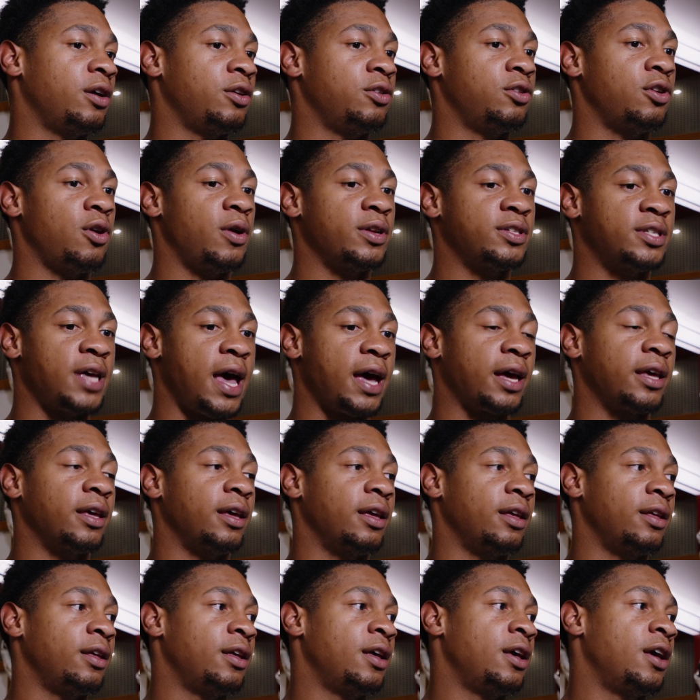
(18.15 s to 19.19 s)
you know attack
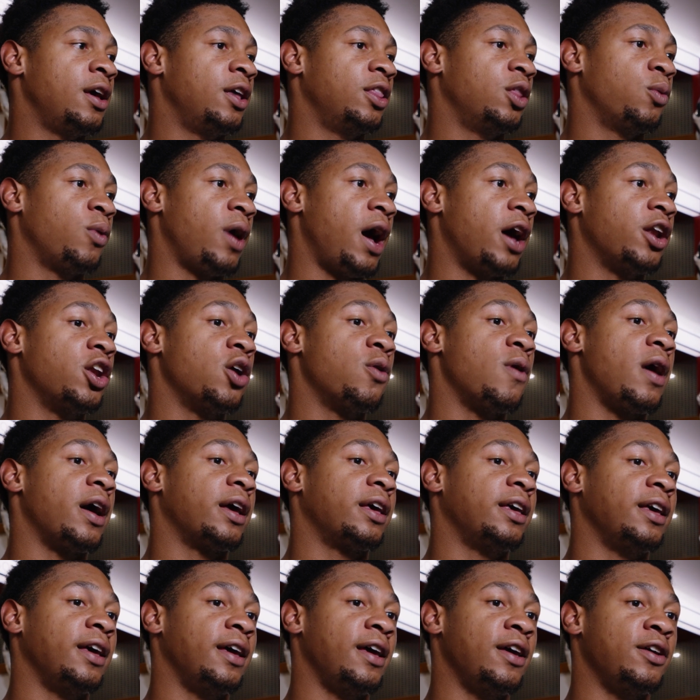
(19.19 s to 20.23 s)
it the way I know I
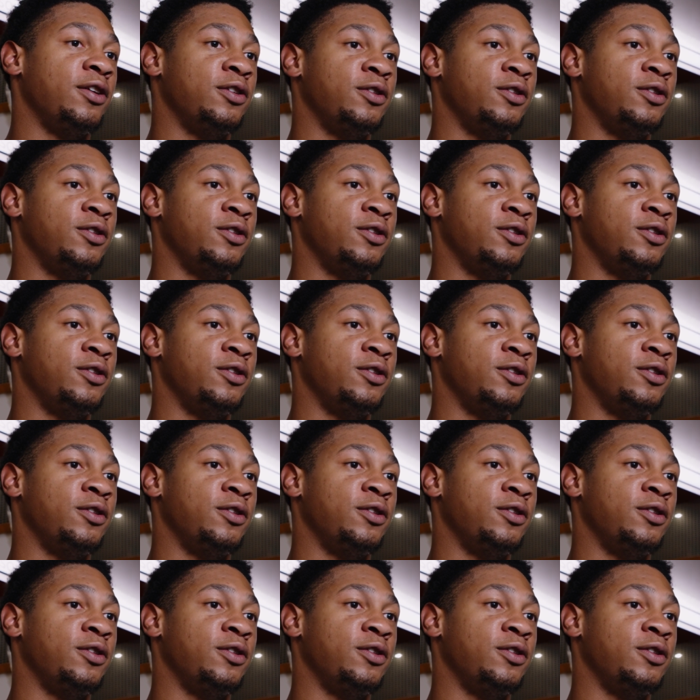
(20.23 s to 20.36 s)
can.